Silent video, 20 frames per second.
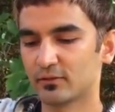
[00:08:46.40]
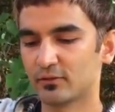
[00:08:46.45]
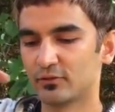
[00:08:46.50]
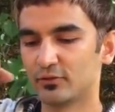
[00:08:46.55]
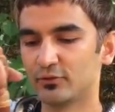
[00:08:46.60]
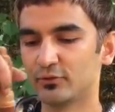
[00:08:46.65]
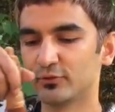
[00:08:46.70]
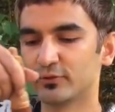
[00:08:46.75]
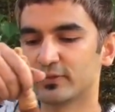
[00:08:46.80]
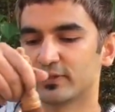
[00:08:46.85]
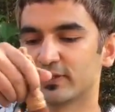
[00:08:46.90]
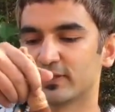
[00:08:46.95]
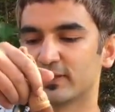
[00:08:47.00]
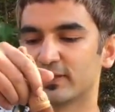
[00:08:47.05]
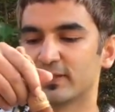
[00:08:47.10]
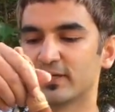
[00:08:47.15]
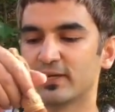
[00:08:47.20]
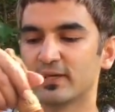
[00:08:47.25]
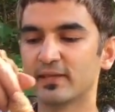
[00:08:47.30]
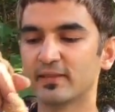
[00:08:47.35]
you can
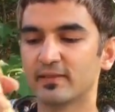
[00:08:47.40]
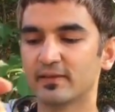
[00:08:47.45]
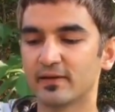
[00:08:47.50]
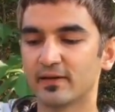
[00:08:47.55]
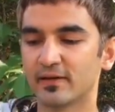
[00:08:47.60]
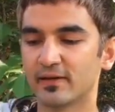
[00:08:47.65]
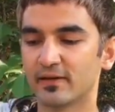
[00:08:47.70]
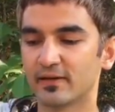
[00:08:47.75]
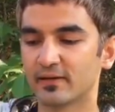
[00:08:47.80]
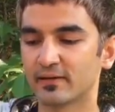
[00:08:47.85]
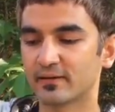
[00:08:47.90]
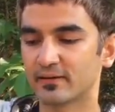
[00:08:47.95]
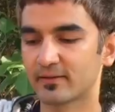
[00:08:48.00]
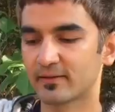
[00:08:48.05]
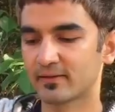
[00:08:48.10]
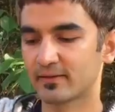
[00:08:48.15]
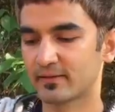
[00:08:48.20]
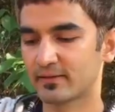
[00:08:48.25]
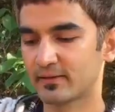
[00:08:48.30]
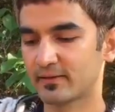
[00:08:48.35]
either
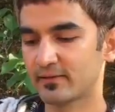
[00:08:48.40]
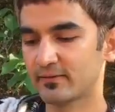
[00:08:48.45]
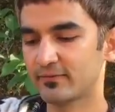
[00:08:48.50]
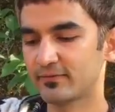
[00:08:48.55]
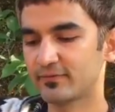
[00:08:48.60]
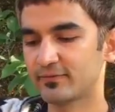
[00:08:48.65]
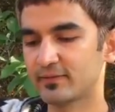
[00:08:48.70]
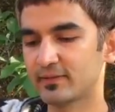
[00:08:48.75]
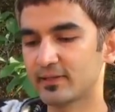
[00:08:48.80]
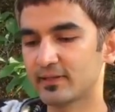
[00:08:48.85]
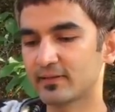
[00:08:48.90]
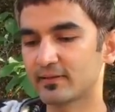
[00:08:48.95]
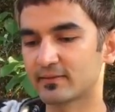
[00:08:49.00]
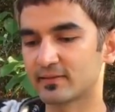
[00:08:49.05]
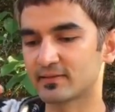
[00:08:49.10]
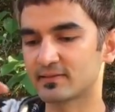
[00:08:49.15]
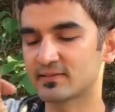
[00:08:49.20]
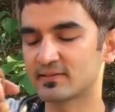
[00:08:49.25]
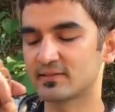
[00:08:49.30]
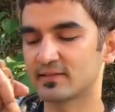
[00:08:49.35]
flick
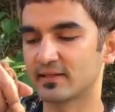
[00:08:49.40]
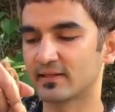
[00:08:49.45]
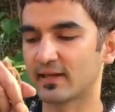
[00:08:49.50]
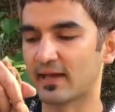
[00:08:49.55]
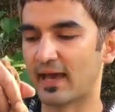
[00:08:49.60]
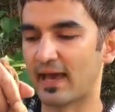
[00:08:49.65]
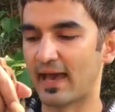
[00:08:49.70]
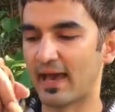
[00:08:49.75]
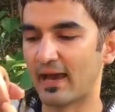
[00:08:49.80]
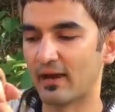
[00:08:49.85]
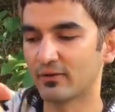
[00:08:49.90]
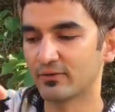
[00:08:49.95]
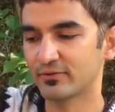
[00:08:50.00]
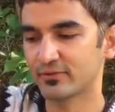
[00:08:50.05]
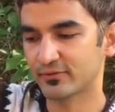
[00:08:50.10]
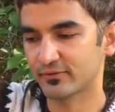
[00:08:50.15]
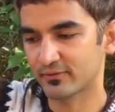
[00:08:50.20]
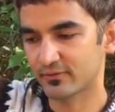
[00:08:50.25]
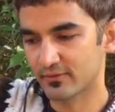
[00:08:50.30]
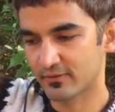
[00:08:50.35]
the stick out
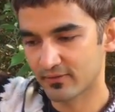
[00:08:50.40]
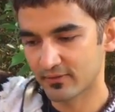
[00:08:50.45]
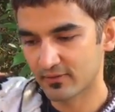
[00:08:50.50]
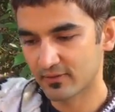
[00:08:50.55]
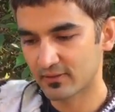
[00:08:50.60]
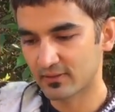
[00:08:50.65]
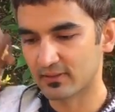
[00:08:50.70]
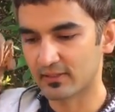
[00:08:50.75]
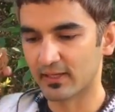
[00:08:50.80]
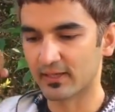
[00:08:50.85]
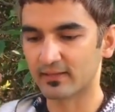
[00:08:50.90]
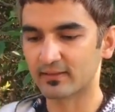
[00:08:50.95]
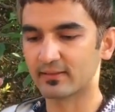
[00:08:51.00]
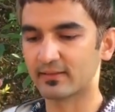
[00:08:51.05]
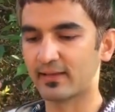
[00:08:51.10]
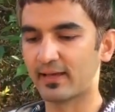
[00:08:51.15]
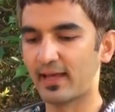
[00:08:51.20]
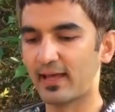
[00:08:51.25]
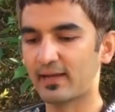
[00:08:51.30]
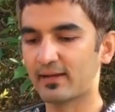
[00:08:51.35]
like
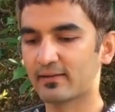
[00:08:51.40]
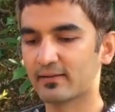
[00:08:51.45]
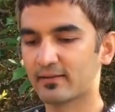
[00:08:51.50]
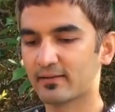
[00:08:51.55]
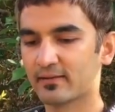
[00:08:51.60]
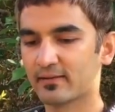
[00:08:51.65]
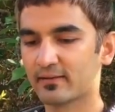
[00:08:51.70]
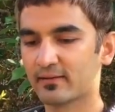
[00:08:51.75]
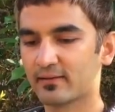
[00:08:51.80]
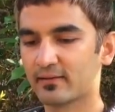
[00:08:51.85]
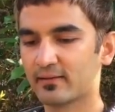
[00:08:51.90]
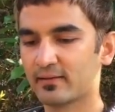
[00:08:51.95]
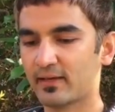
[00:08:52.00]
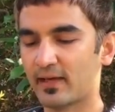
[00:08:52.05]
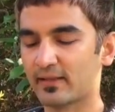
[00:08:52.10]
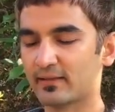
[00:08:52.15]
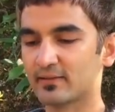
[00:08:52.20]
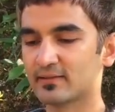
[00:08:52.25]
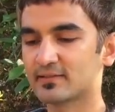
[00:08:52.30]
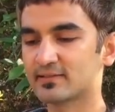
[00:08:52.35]
that,
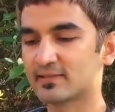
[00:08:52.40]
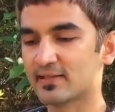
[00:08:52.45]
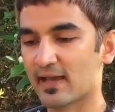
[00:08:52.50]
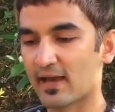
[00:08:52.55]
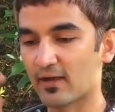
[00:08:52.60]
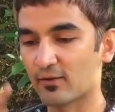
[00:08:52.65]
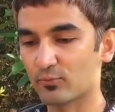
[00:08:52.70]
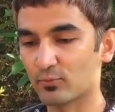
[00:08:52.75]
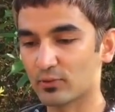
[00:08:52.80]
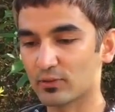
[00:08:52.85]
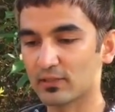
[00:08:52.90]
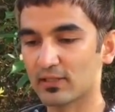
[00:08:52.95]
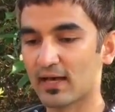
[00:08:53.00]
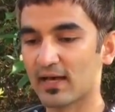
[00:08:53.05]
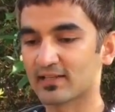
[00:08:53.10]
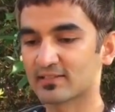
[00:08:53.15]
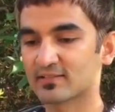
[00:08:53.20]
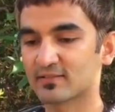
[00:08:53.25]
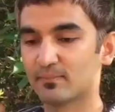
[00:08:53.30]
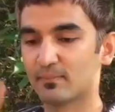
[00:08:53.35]
and the sound will
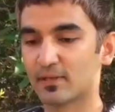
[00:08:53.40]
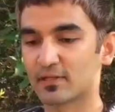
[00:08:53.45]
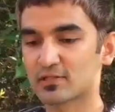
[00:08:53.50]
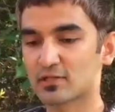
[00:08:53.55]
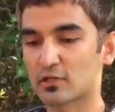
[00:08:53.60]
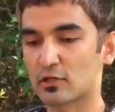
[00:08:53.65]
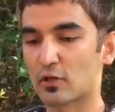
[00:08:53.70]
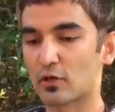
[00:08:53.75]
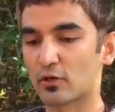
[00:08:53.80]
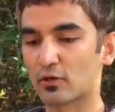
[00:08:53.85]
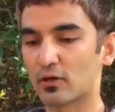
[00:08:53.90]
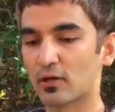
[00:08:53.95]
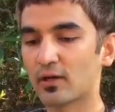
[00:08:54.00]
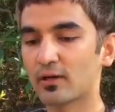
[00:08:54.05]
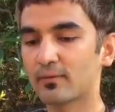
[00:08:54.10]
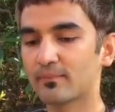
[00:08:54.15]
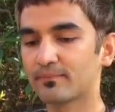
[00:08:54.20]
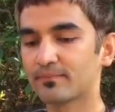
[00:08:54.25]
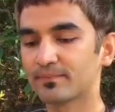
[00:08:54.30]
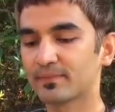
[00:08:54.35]
last much longer,
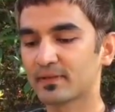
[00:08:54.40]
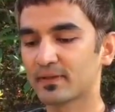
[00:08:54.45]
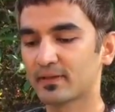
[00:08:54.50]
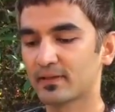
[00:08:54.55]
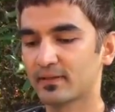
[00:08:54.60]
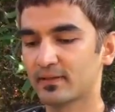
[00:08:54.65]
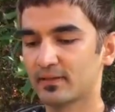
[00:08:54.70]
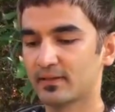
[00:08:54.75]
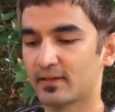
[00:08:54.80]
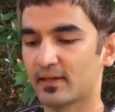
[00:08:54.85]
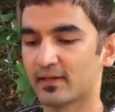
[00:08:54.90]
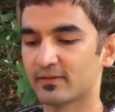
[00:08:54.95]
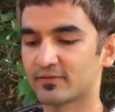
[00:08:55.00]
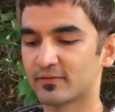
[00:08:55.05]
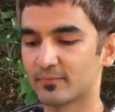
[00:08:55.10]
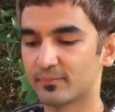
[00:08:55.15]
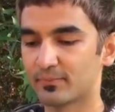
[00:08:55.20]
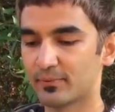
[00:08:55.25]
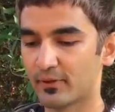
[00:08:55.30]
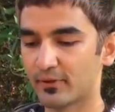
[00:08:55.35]
as
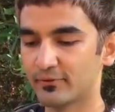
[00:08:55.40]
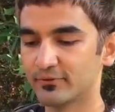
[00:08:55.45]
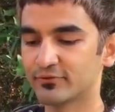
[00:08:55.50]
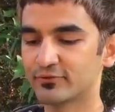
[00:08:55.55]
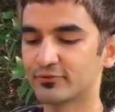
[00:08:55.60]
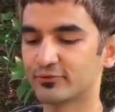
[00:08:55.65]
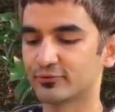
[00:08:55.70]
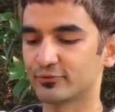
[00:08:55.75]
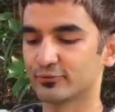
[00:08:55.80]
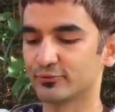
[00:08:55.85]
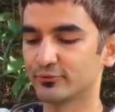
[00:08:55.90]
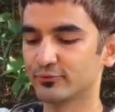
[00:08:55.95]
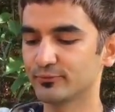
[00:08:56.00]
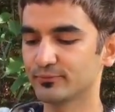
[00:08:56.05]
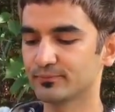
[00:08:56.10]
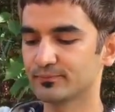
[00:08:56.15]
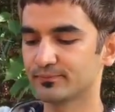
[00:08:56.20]
opposed to